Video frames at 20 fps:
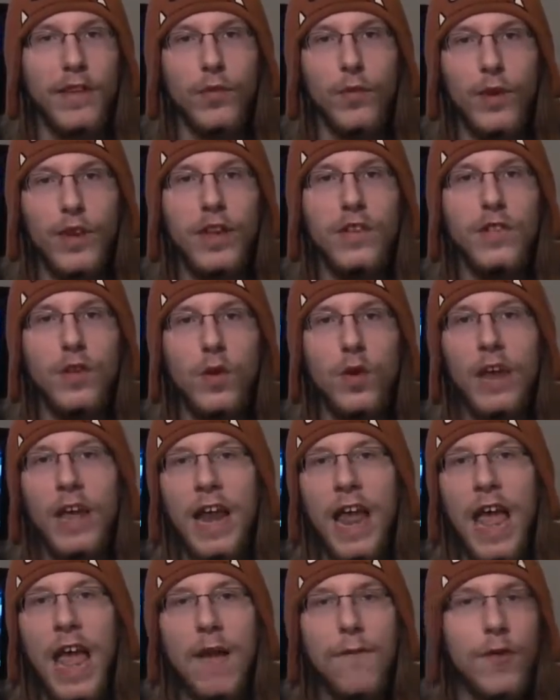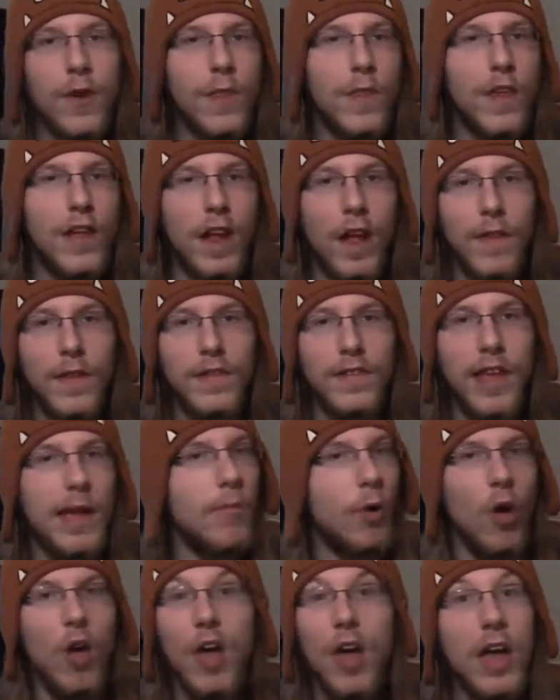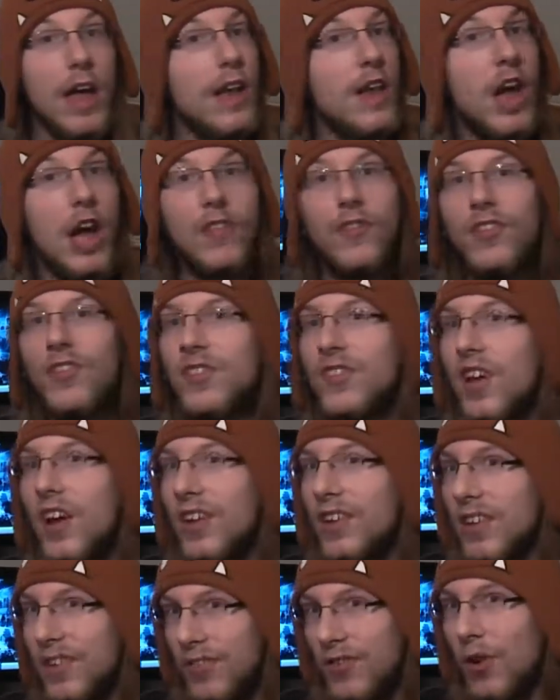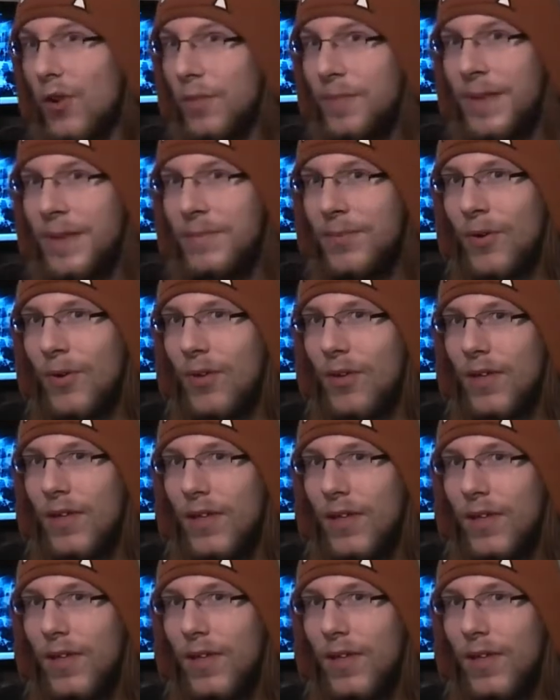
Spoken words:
and we need to look at everything on the table, not just gun control, people.